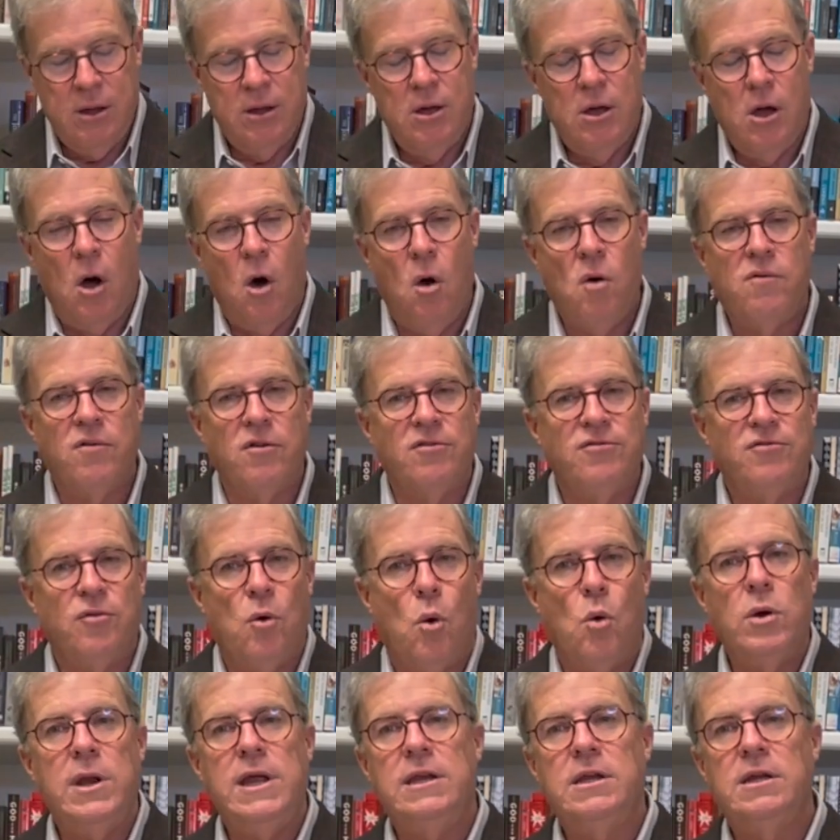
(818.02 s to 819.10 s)
Over
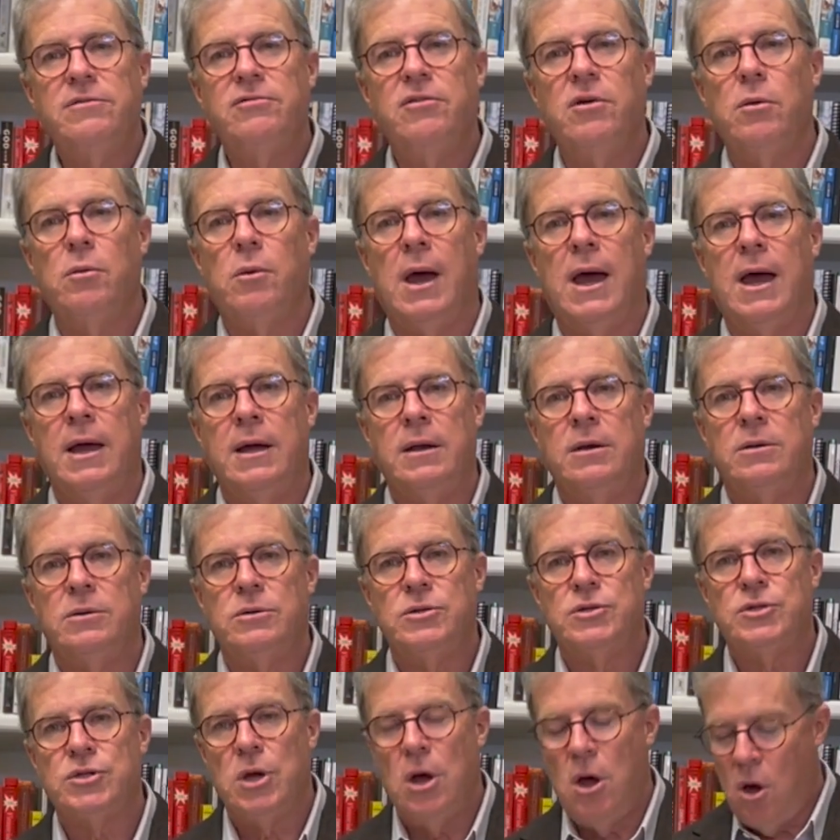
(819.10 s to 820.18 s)
40 different
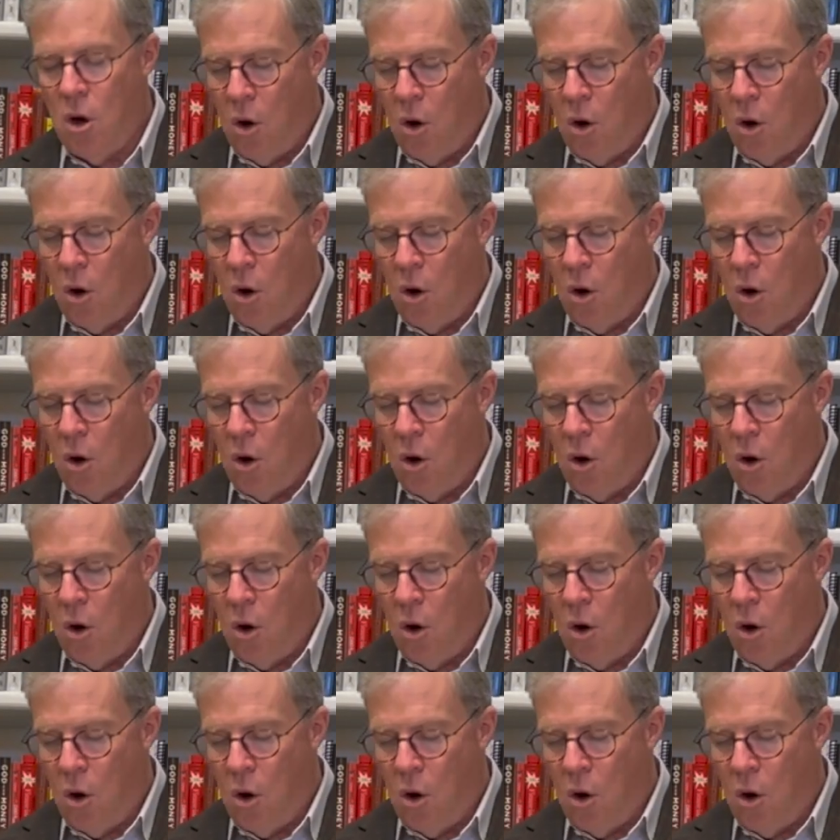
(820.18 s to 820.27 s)
writers,